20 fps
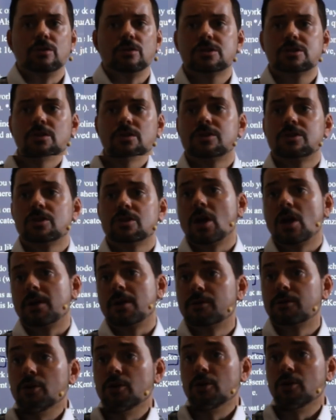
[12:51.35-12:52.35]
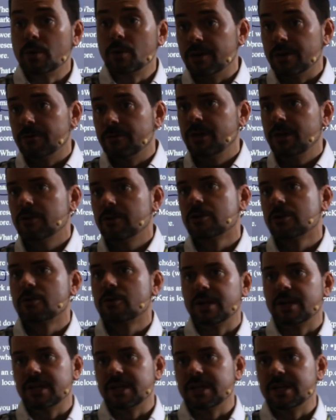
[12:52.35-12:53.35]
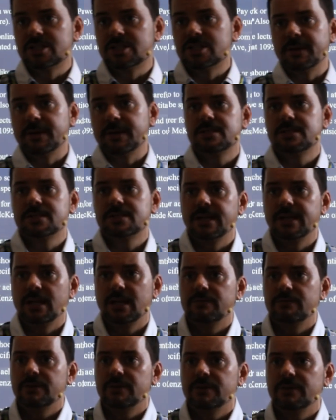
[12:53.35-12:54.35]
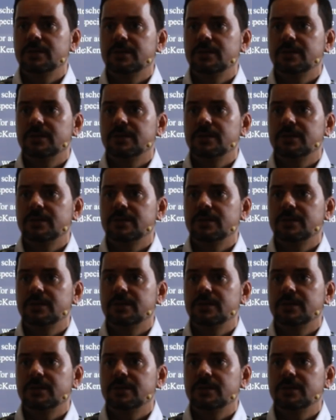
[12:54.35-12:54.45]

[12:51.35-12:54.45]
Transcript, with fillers: So there's a lot of greenery or green space, David